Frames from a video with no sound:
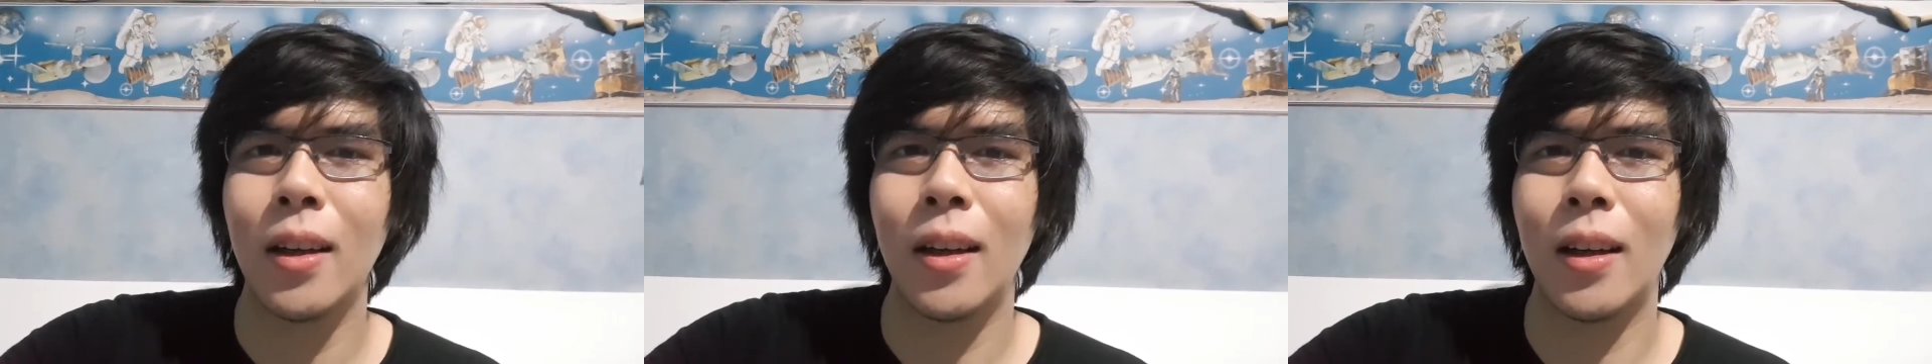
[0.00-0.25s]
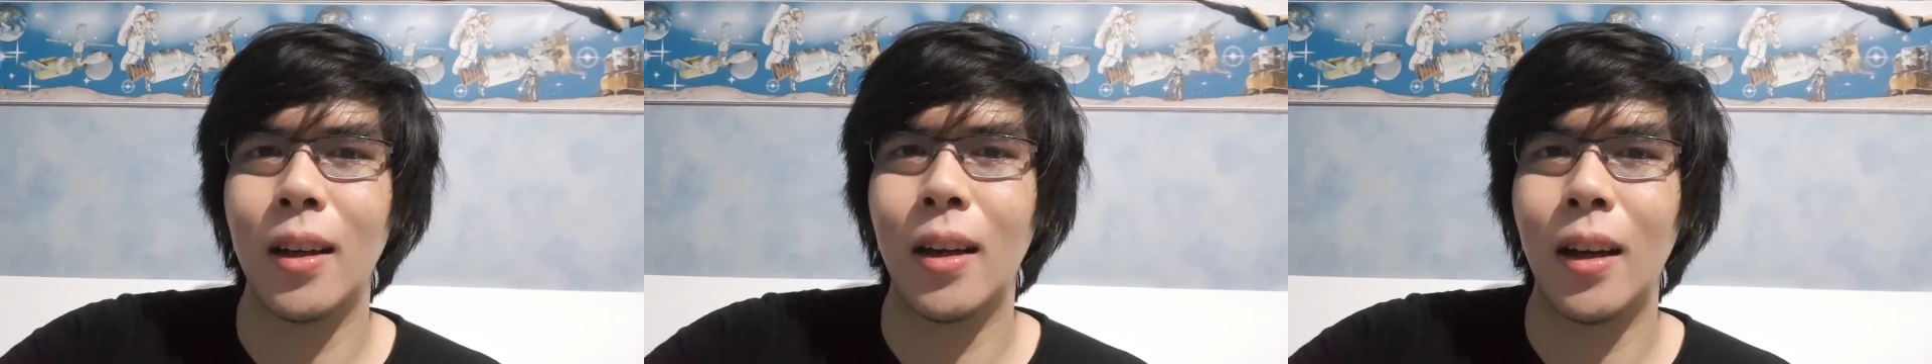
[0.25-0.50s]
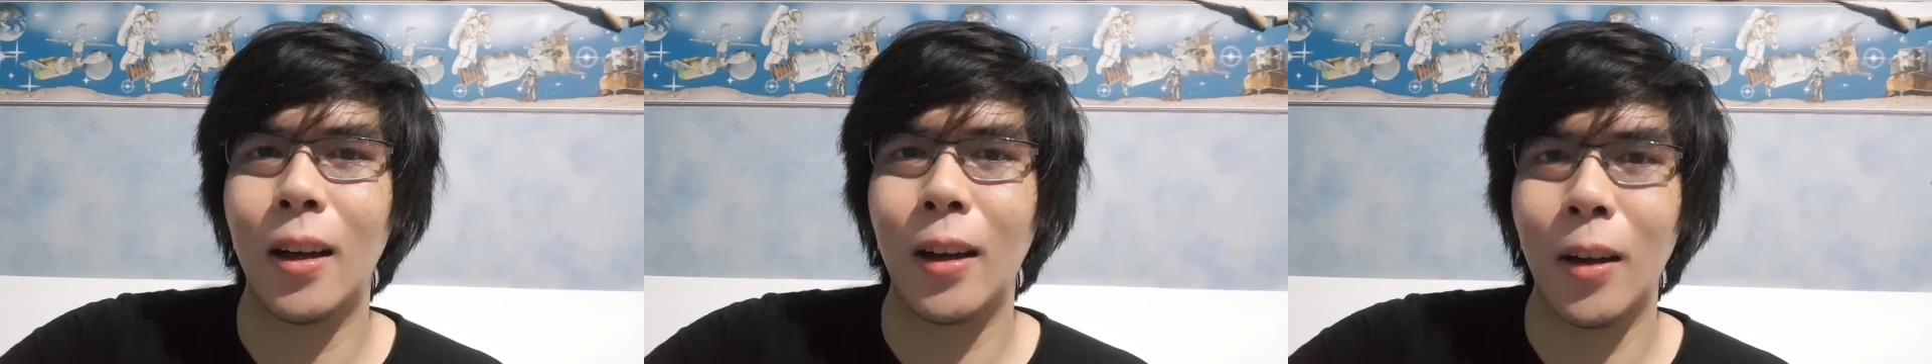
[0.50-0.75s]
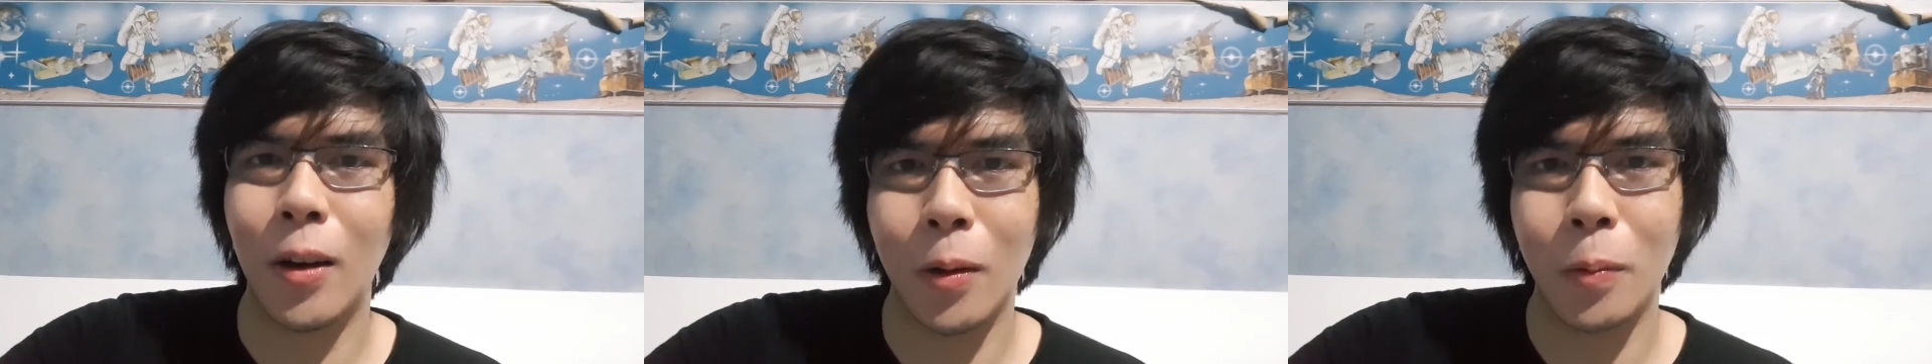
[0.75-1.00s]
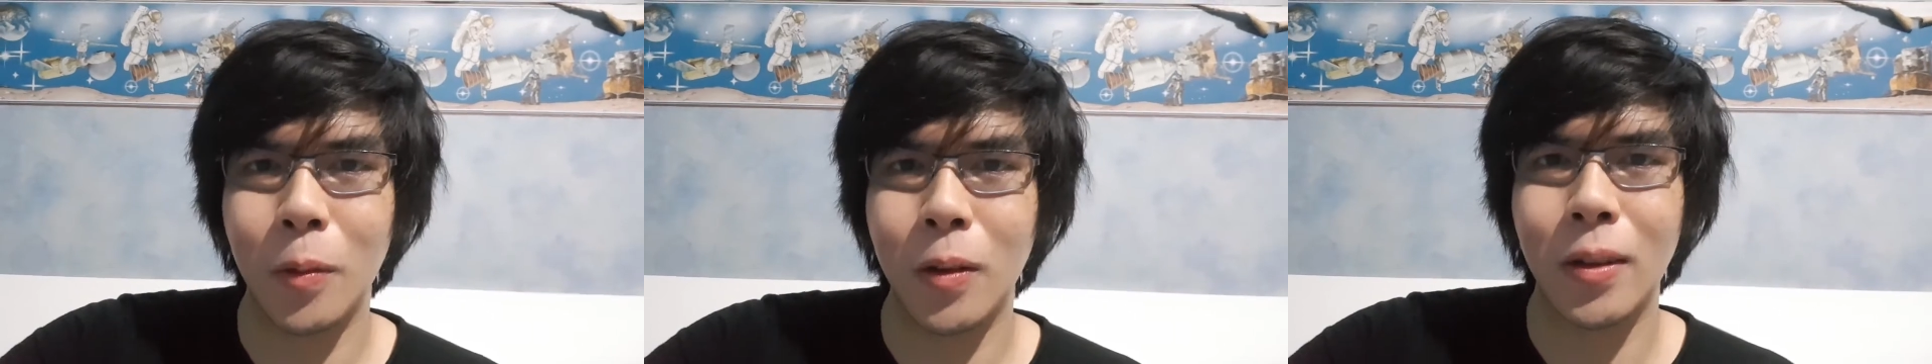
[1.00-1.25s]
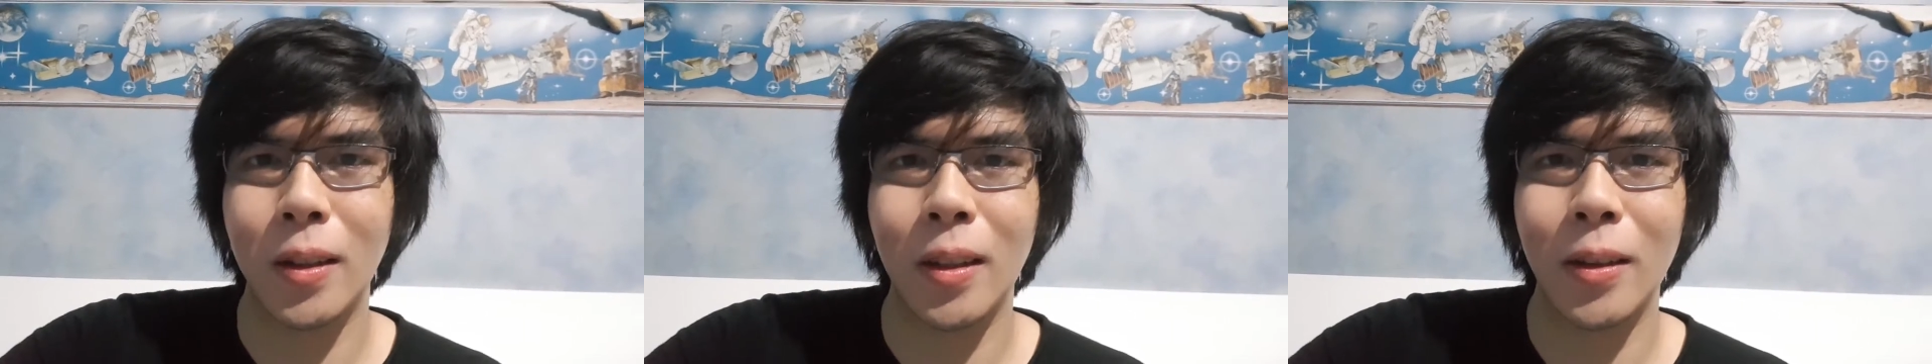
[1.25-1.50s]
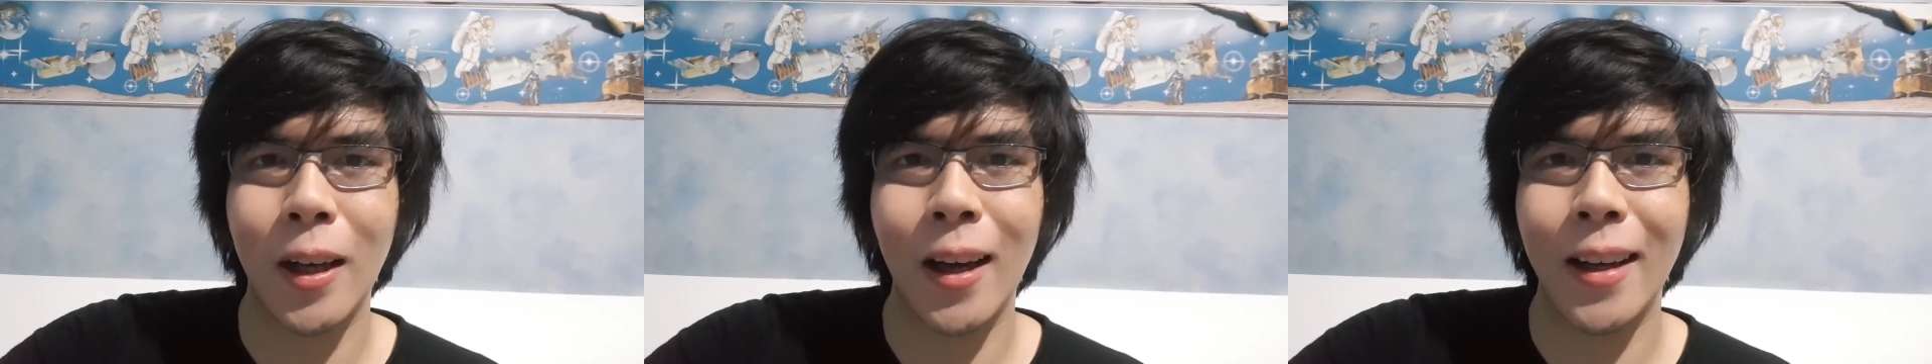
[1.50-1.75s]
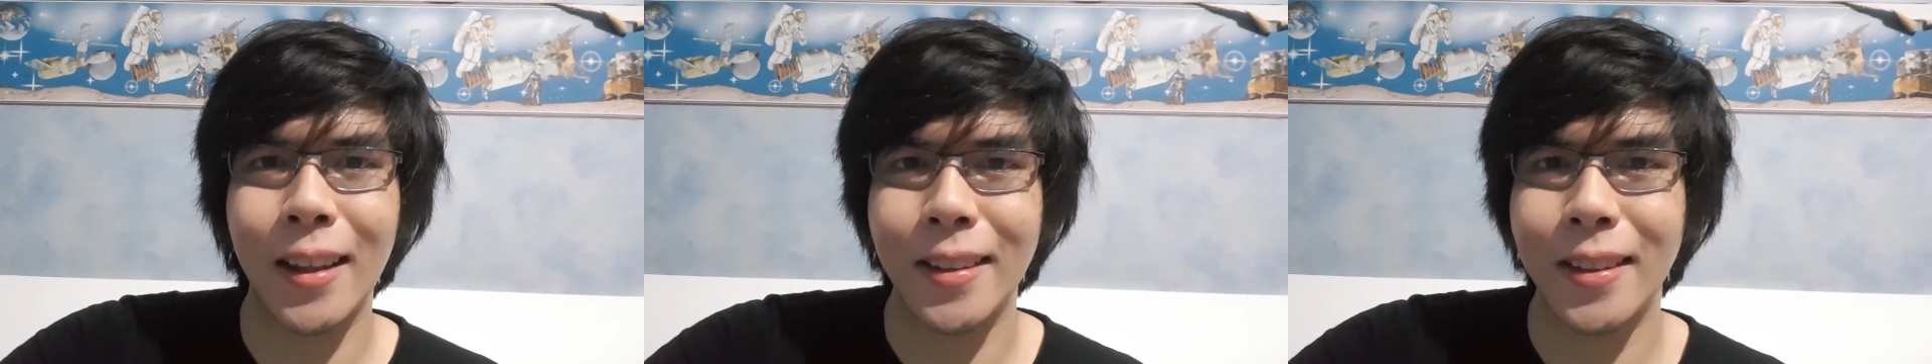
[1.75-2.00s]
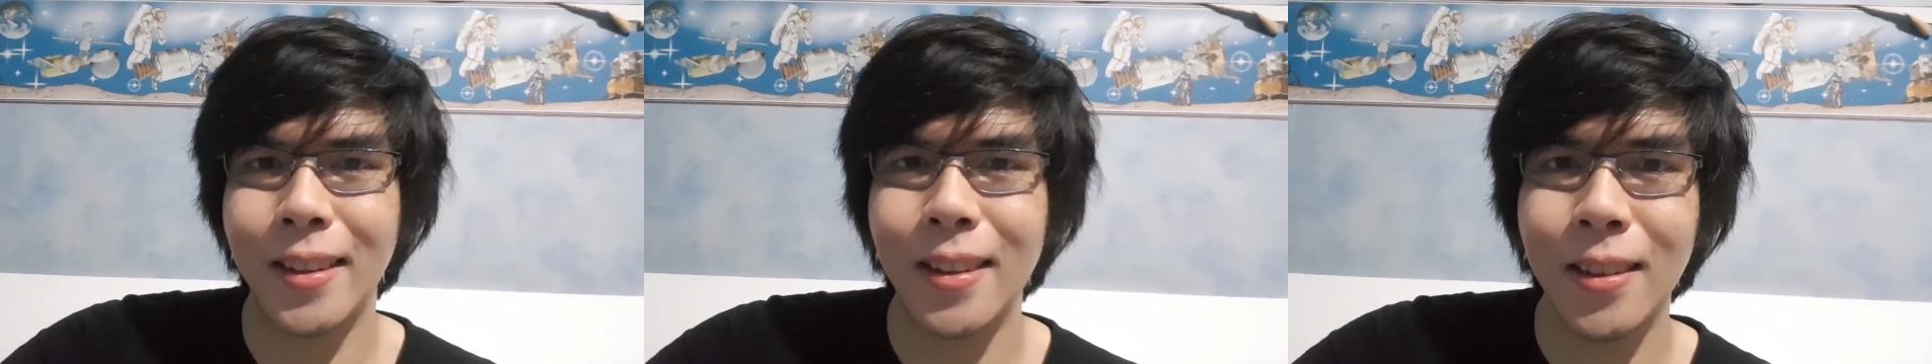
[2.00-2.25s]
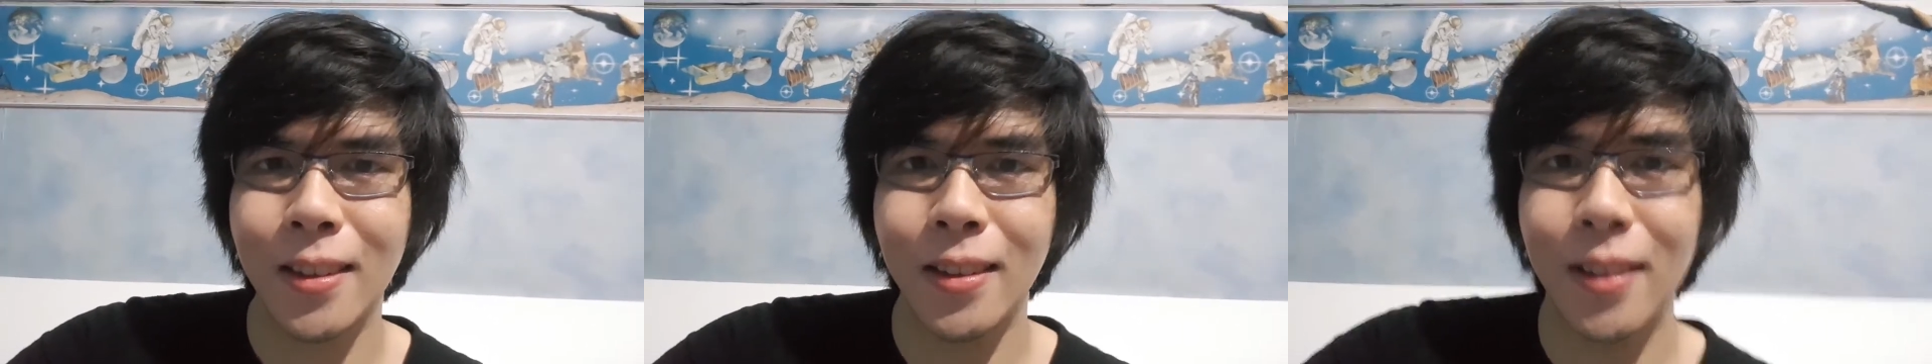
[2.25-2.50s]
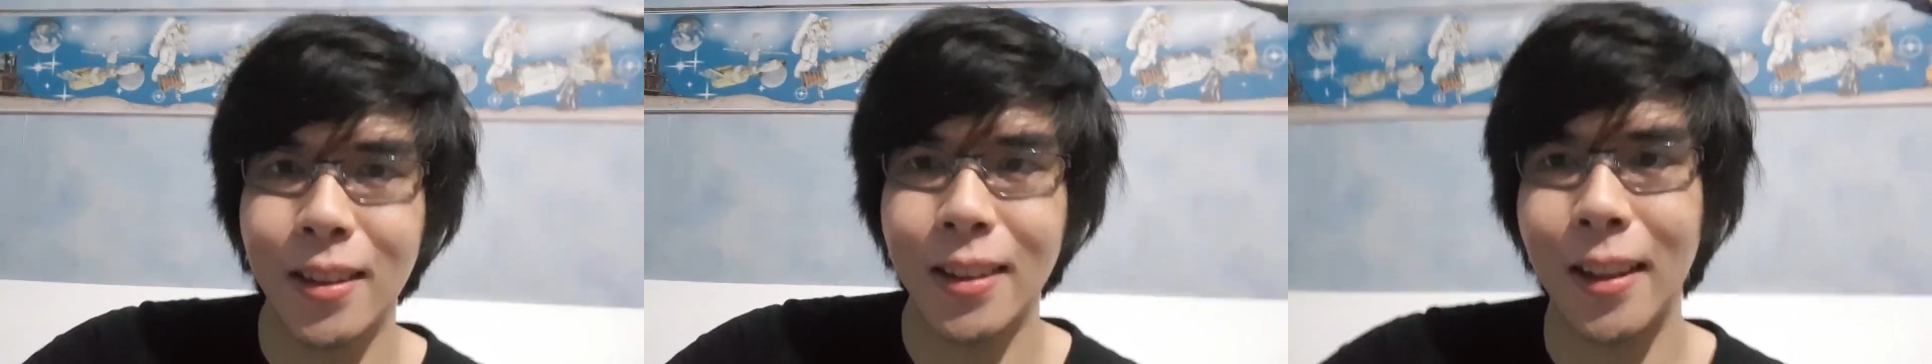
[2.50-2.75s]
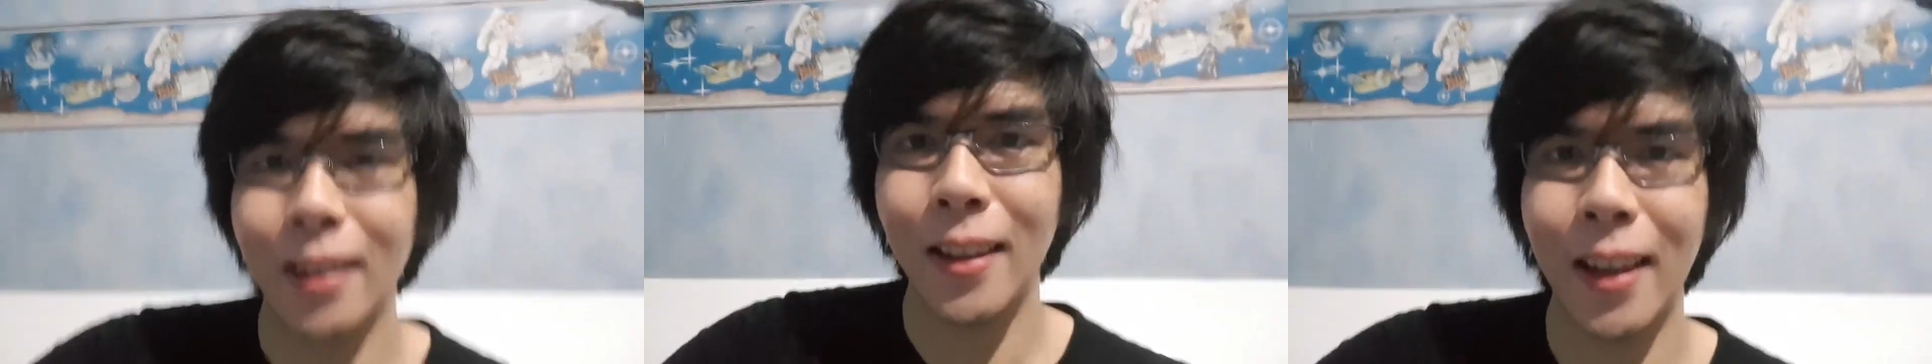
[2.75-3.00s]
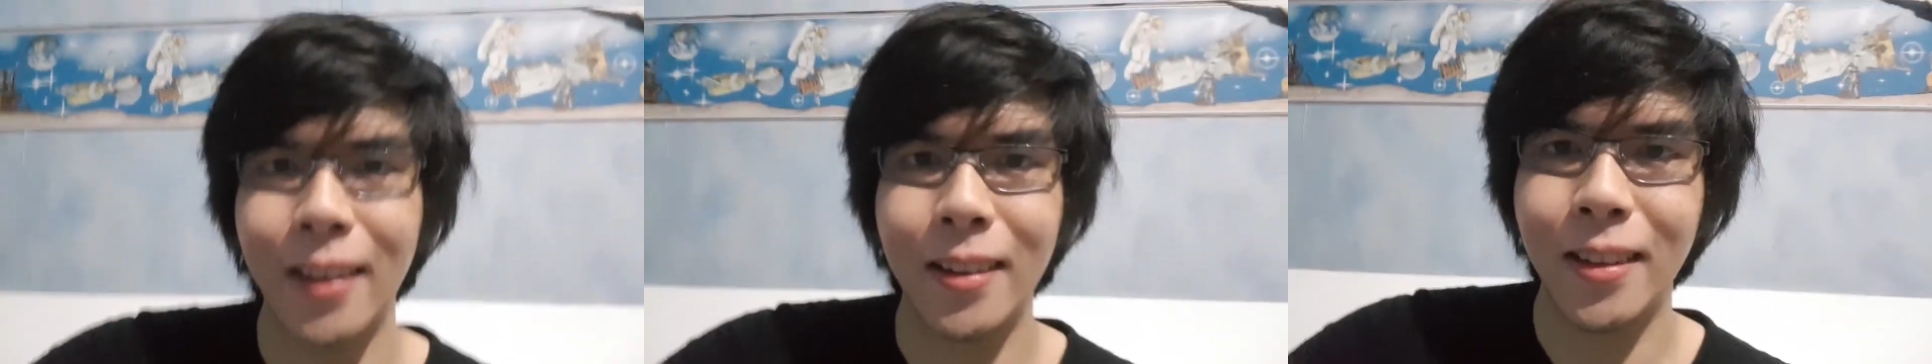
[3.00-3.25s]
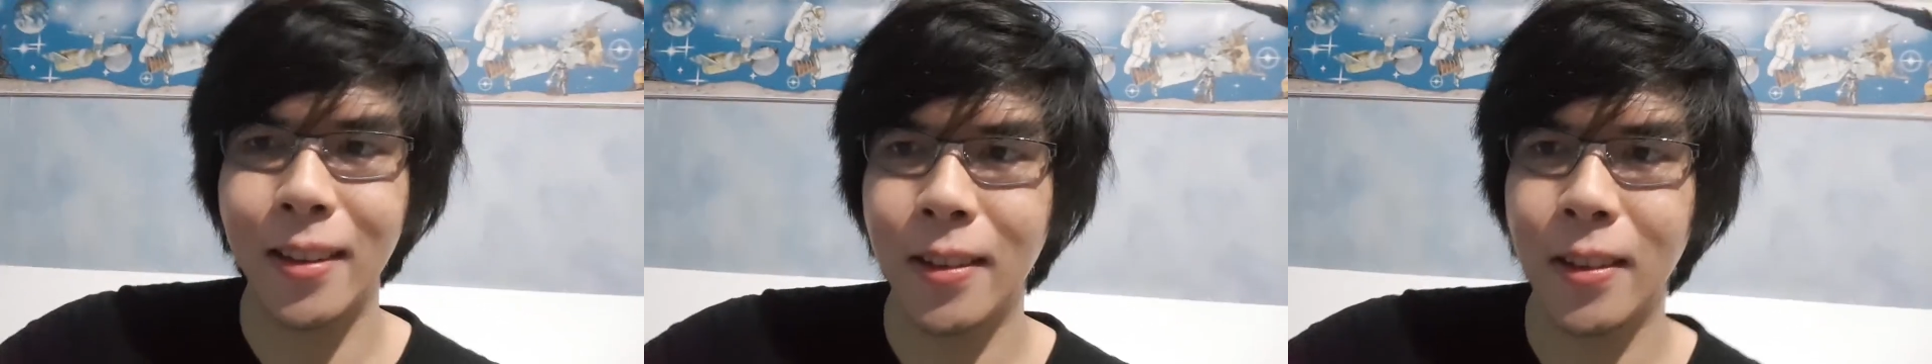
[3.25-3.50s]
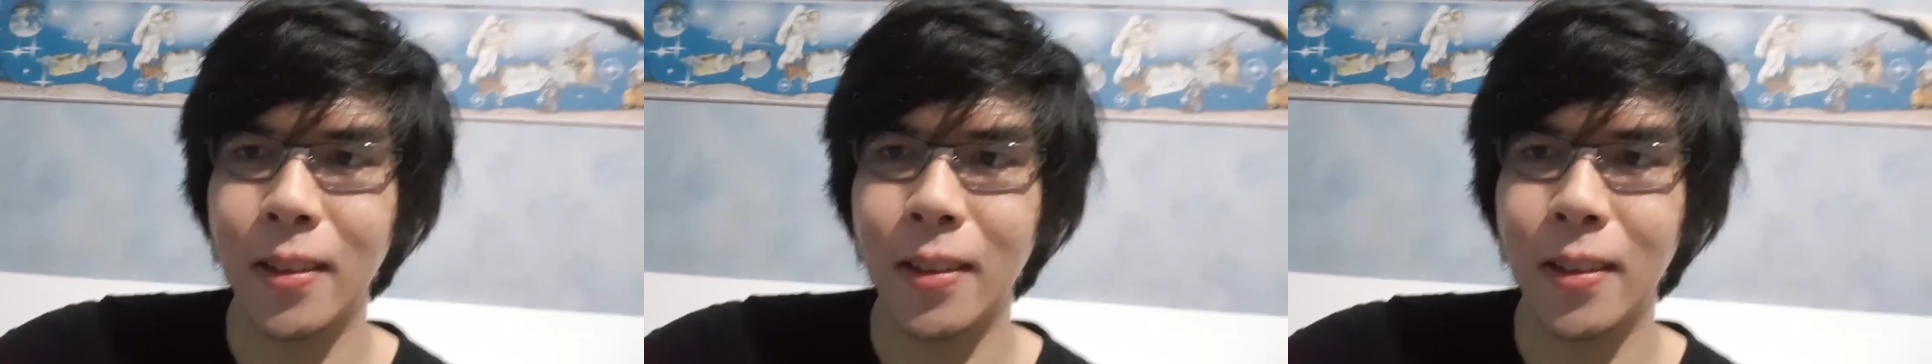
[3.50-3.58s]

I hope to see you guys. See you later.